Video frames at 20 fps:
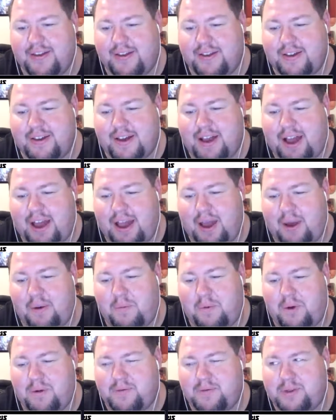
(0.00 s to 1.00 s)
I
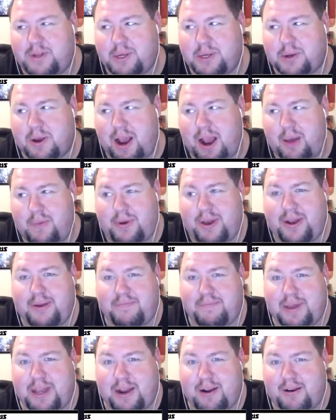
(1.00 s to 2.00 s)
won't describe it
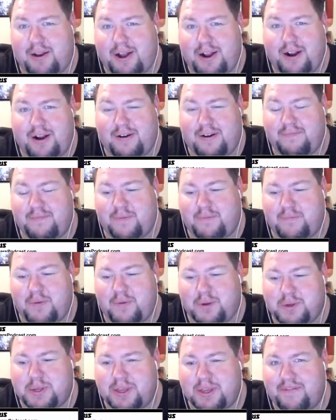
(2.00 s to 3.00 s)
here on our
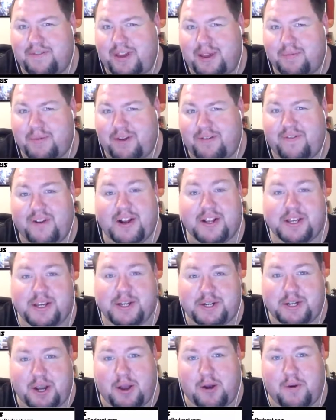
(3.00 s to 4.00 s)
mostly family-friendly
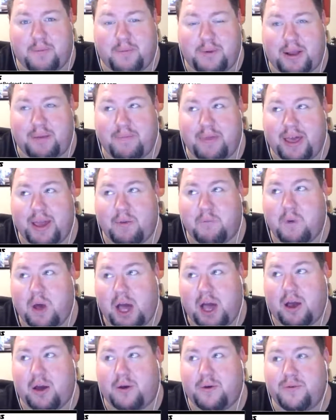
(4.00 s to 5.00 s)
show, but I'm like,
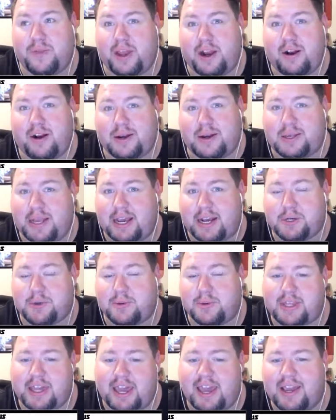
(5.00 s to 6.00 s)
whoa, there are sexual
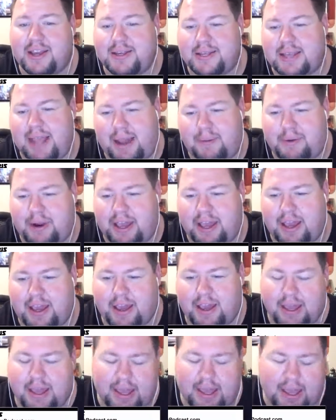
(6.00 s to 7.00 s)
things happening.
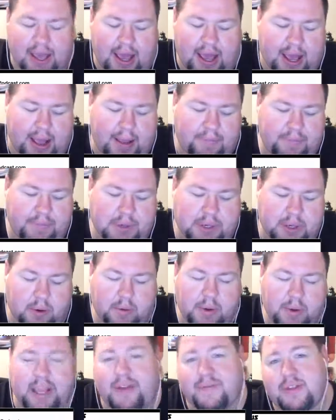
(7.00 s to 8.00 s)
So
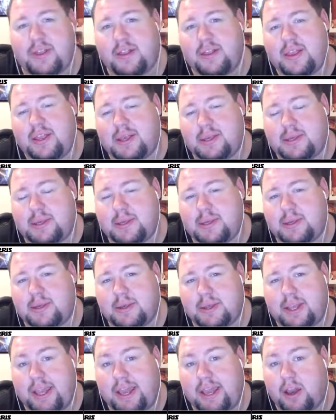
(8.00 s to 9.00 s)
given that this
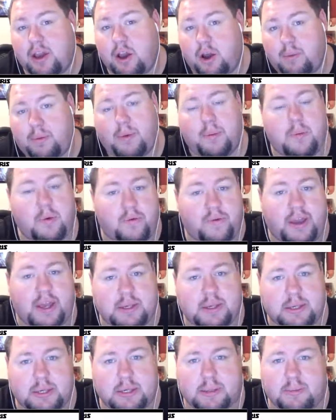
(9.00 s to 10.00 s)
King Cobra movie is
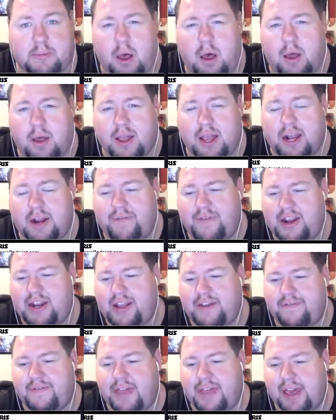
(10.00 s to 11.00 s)
a small kind of indie
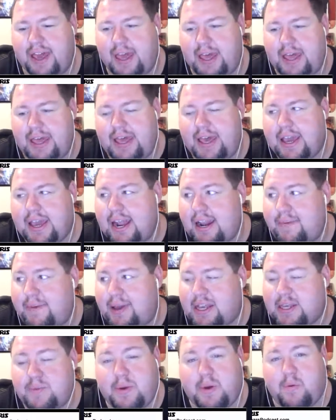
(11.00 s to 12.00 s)
flick, kind of
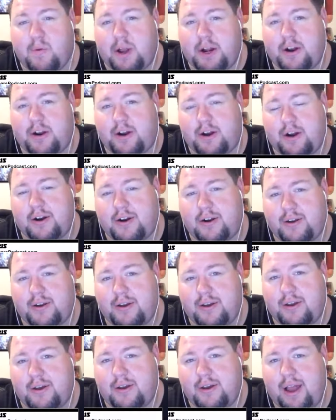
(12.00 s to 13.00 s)
makes me wonder
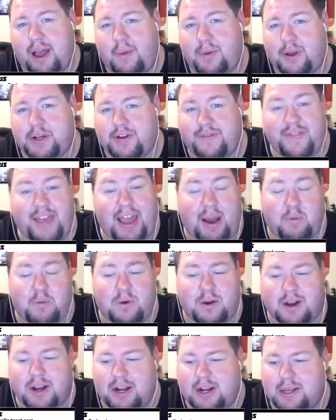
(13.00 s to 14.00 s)
how much of that we're
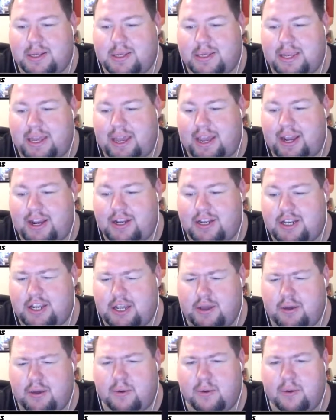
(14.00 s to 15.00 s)
going to see
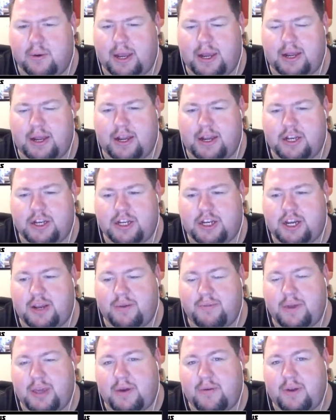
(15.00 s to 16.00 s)
too. And Jim,
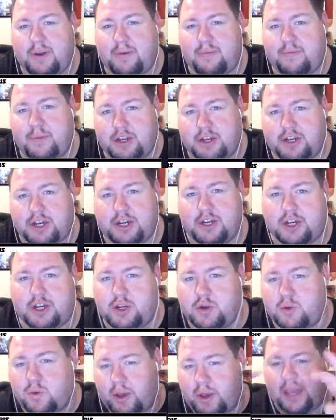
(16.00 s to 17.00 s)
you had mentioned
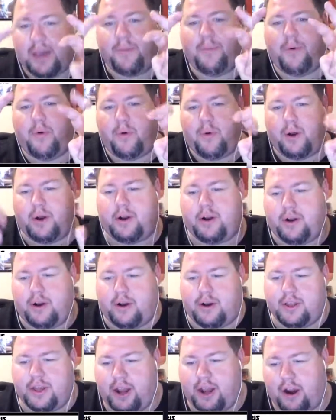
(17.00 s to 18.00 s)
twink porn
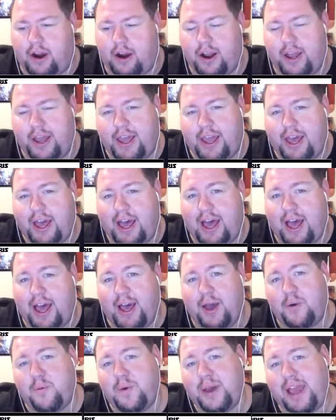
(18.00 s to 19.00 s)
earlier.
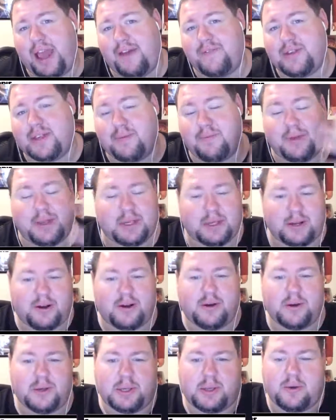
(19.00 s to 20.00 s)
We have some
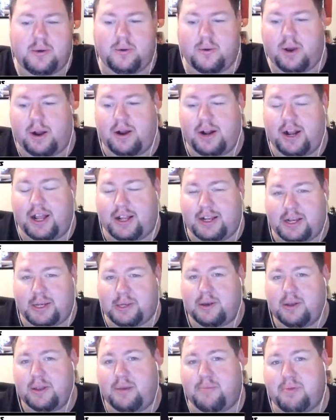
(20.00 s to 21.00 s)
listeners who are not
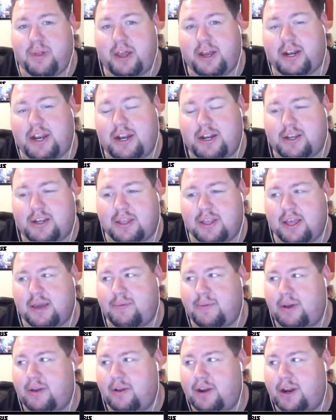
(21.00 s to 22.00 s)
necessarily plugged into the
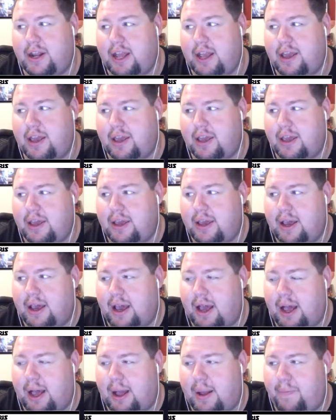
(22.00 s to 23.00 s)
community
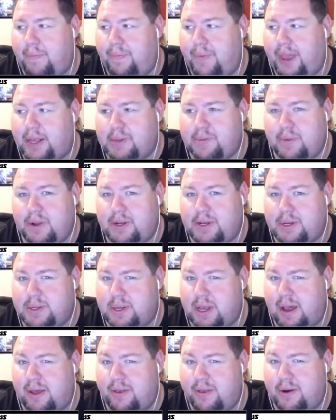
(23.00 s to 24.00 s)
as much as
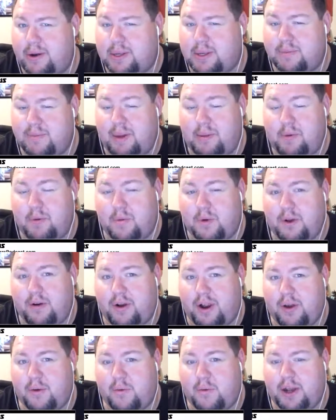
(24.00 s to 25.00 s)
others, and maybe
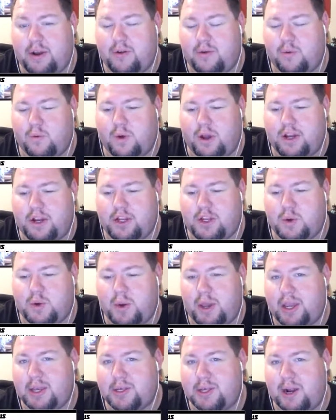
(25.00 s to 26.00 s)
wondering what
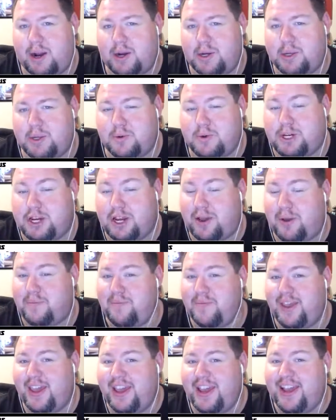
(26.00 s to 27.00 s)
twinks are. So Jim,
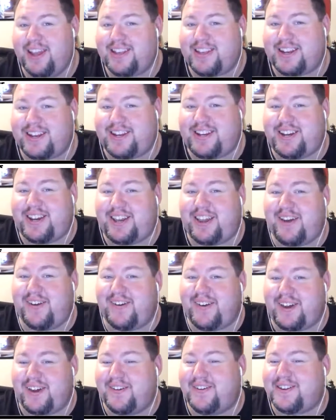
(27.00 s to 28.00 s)
since you
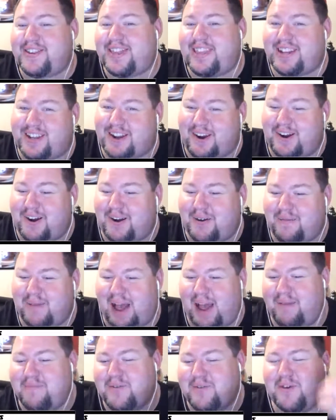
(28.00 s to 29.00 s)
used the term,
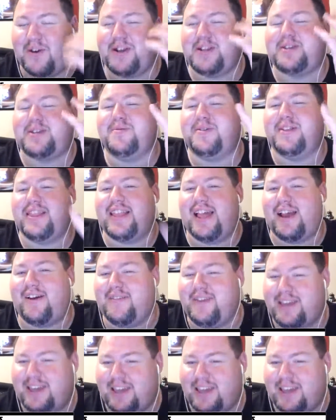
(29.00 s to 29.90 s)
I'm going to allow you.